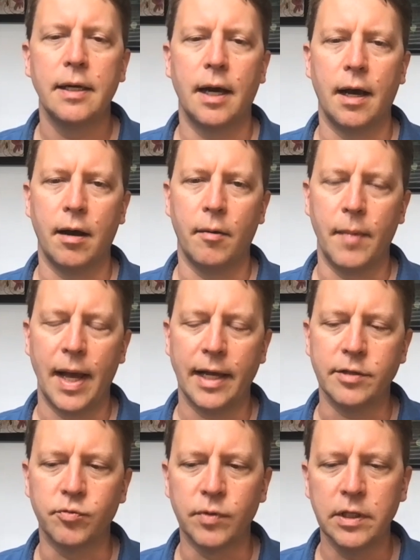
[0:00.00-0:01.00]

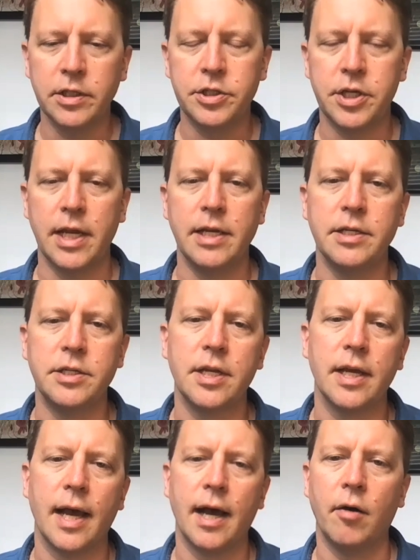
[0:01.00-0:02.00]
has really changed
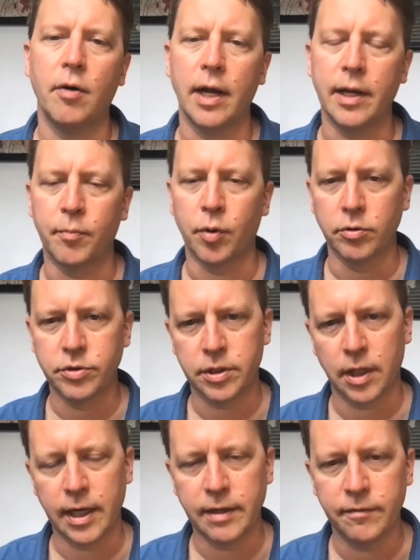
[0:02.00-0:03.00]
how I approach
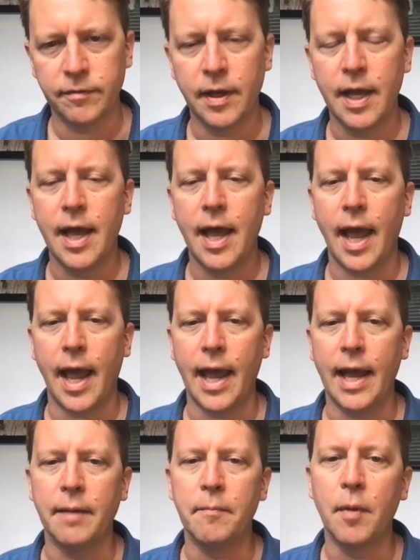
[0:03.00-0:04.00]
life,
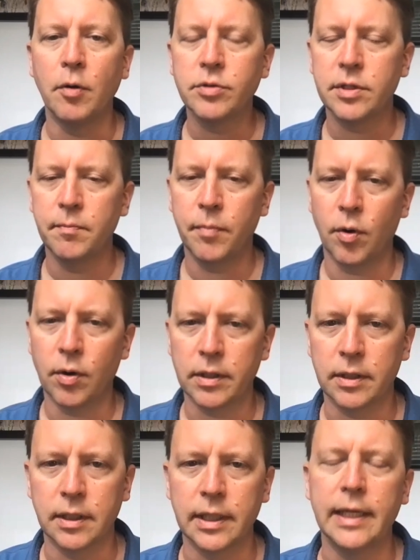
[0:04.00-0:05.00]
and most
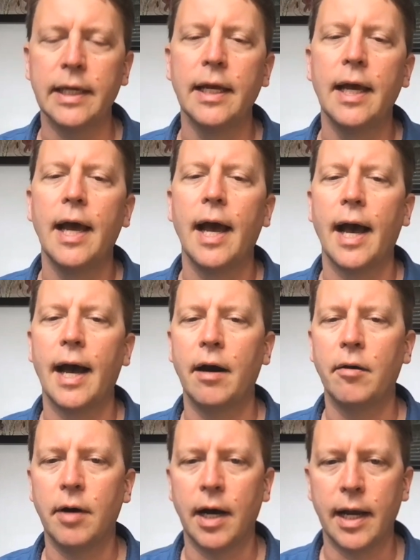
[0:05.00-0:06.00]
importantly,
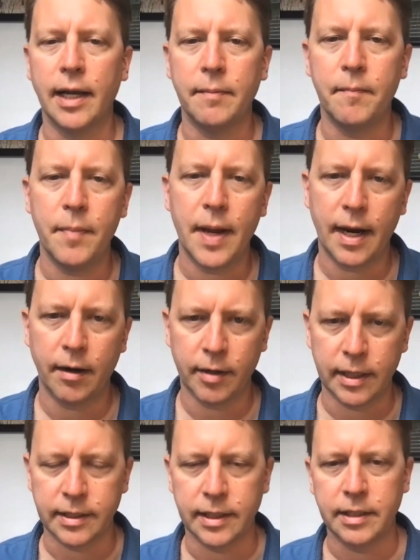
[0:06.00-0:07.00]
how I
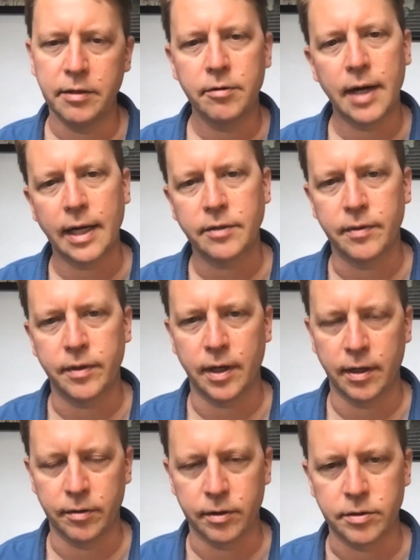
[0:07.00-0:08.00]
parent and interact with
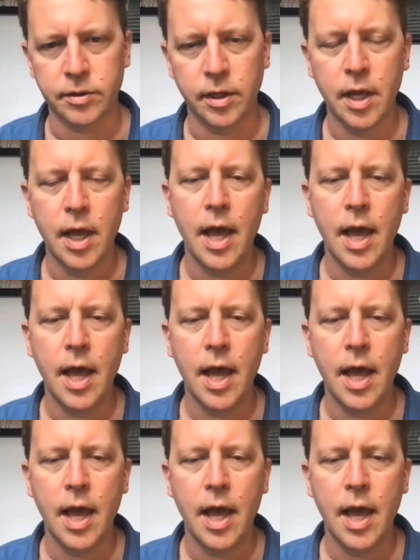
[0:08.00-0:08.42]
others.